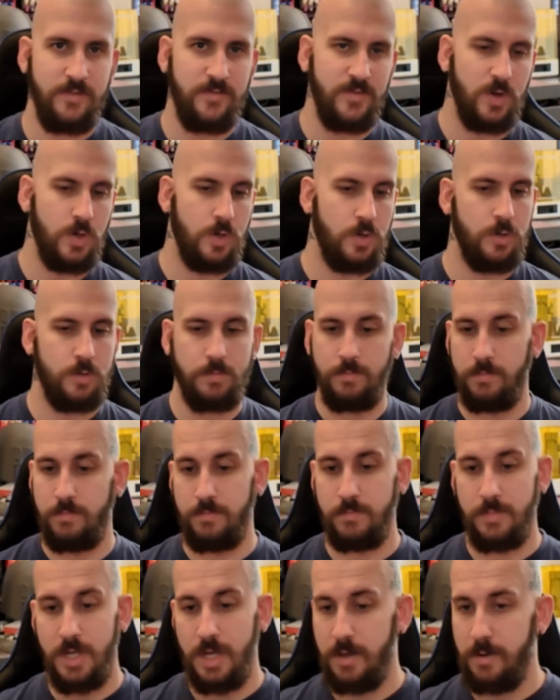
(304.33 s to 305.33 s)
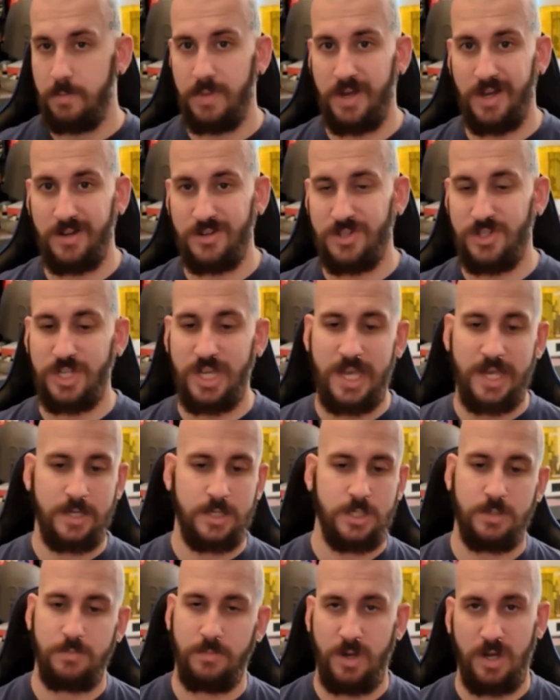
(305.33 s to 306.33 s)
or Mark 6,
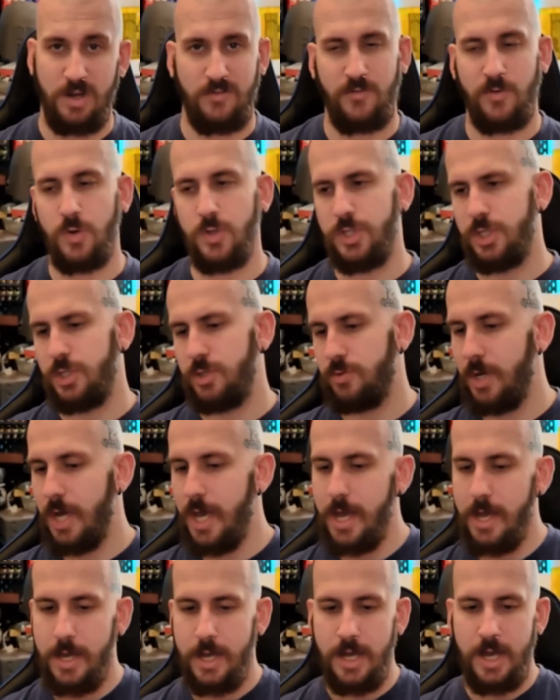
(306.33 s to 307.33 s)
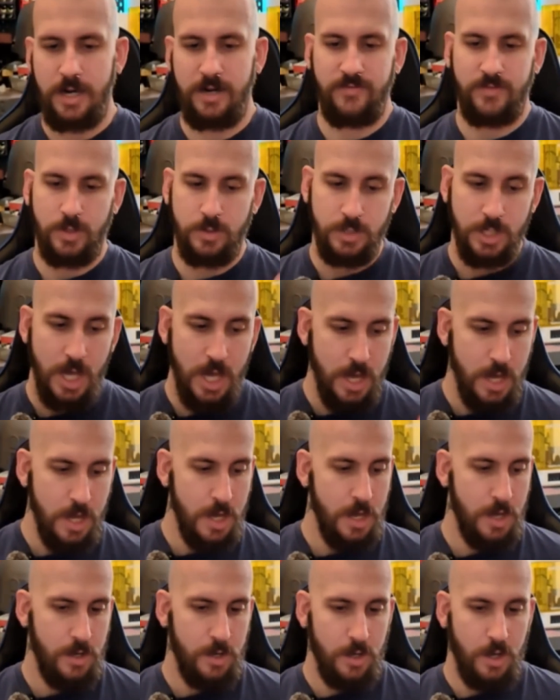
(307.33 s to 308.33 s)
Mark 42, any of those?
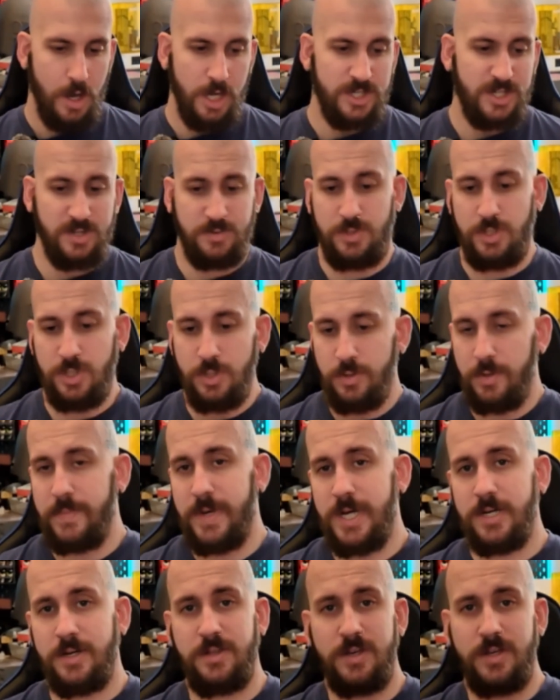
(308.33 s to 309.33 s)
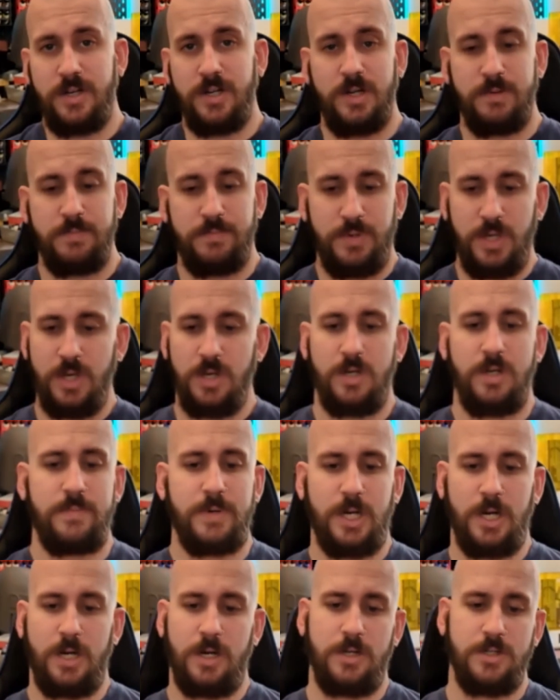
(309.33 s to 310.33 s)
I chose to do the Mark 39 purely
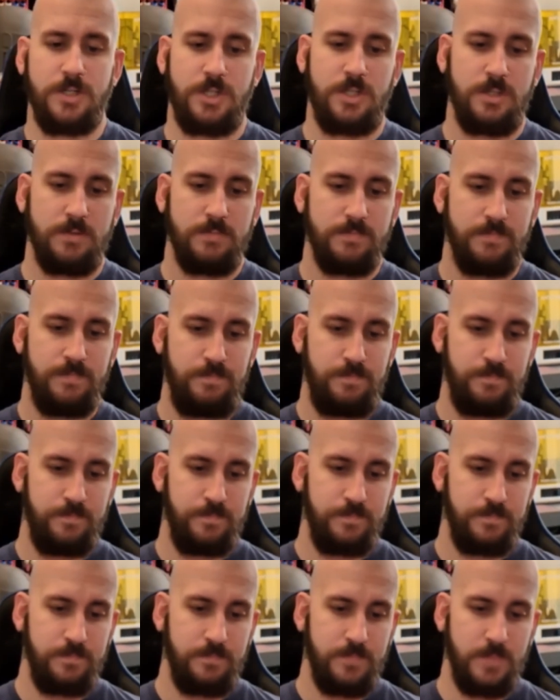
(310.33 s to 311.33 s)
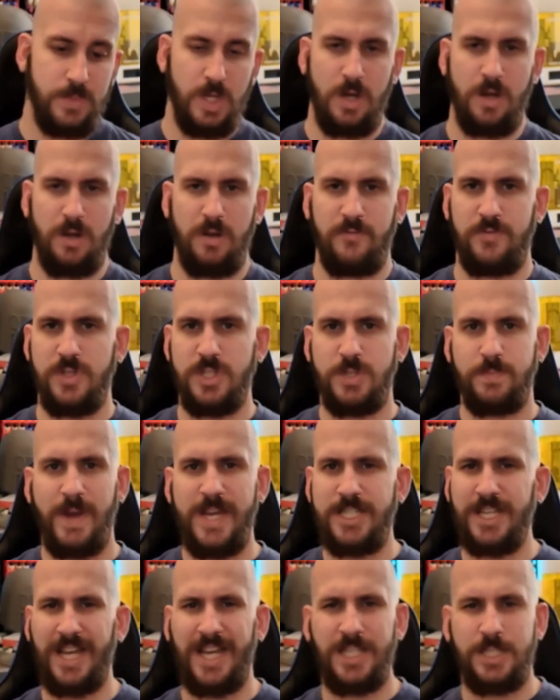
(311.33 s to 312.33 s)
because of the space
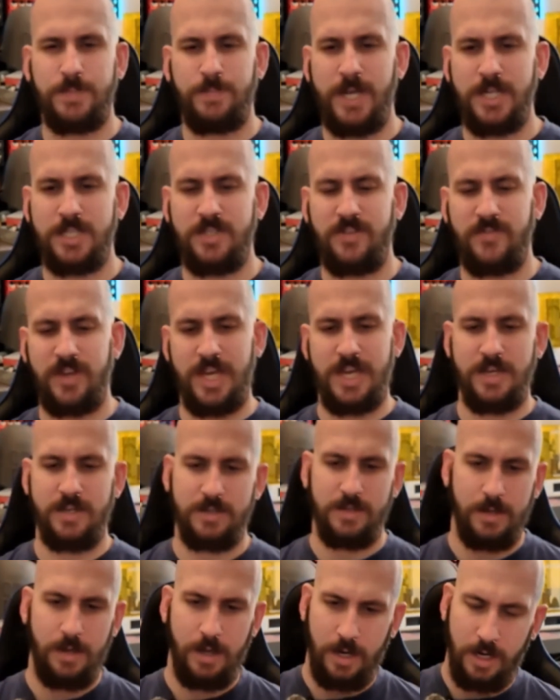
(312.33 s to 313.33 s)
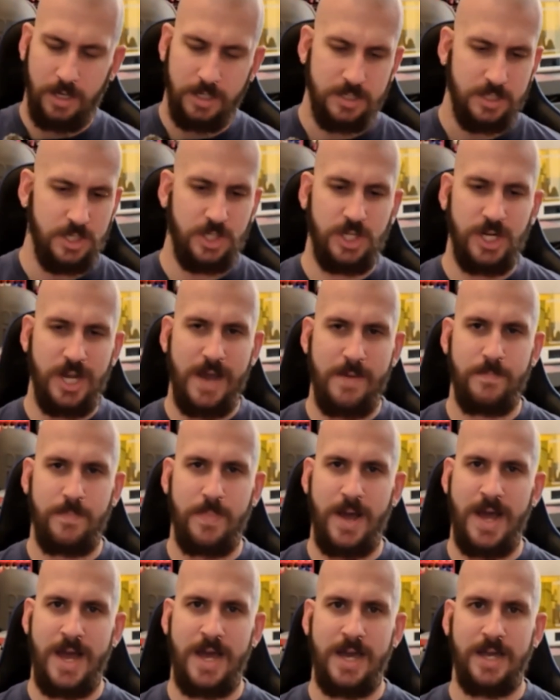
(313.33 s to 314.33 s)
aspect of it. I like the
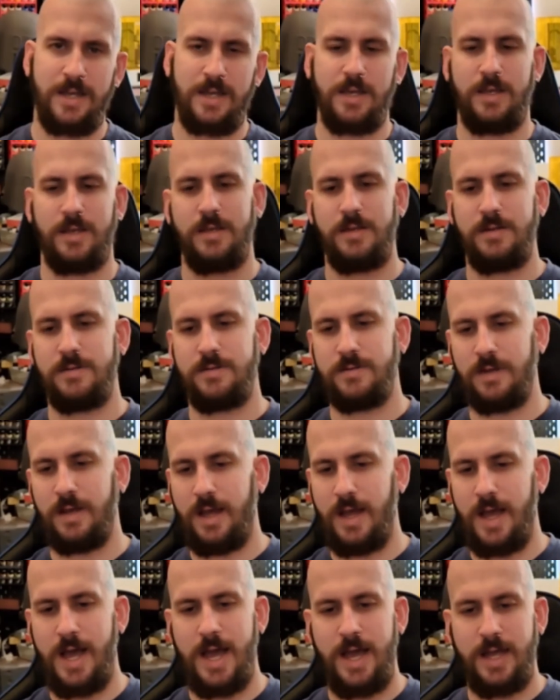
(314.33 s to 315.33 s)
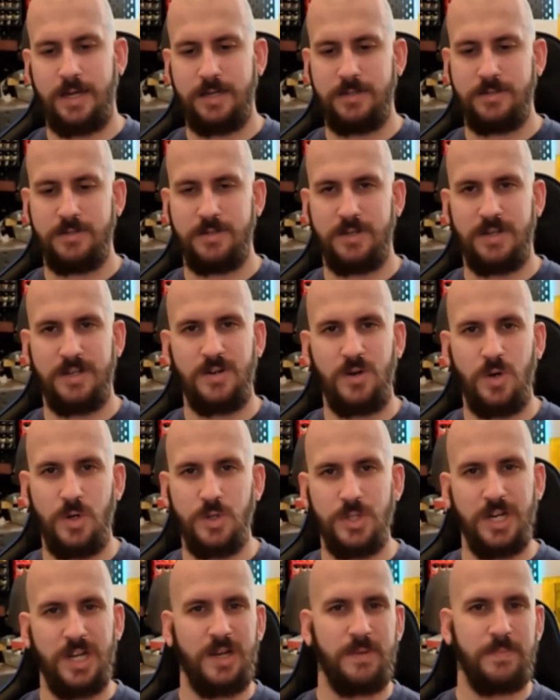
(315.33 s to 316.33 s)
jetpack, and all the
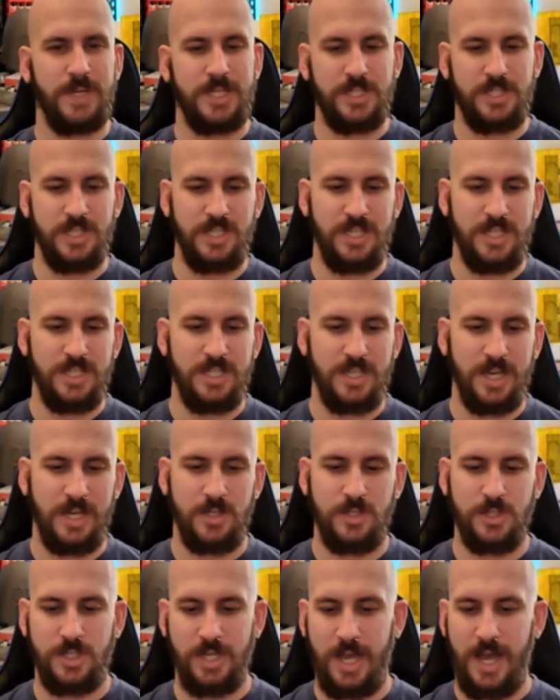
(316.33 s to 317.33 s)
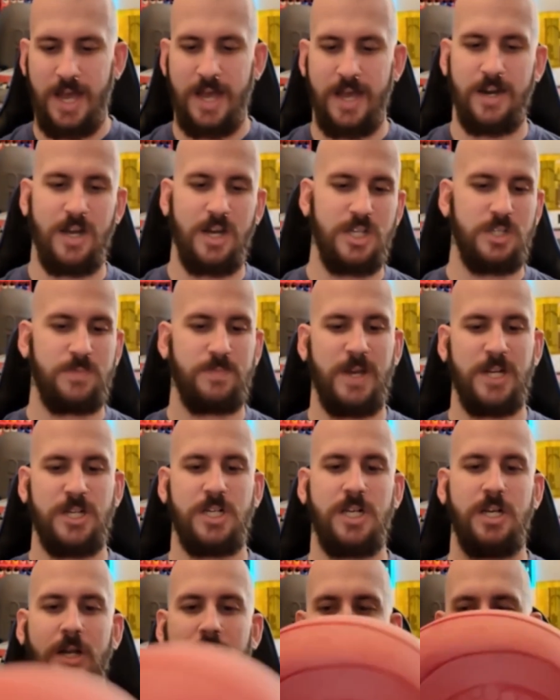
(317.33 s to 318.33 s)
little bits of details, and I especially
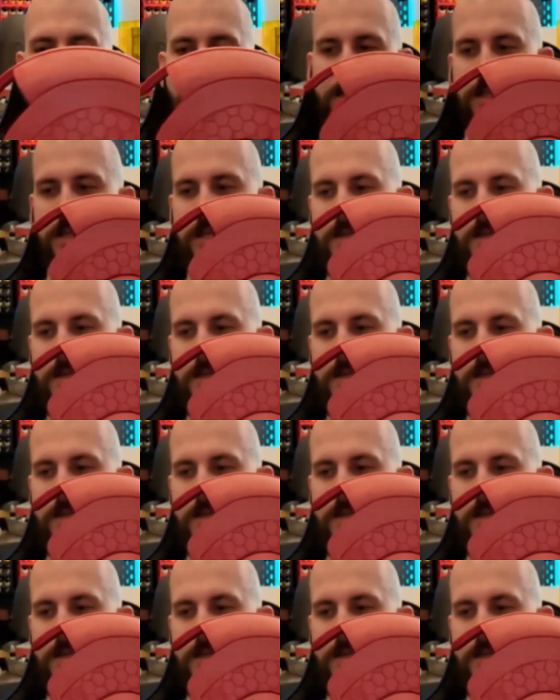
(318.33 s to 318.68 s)
like the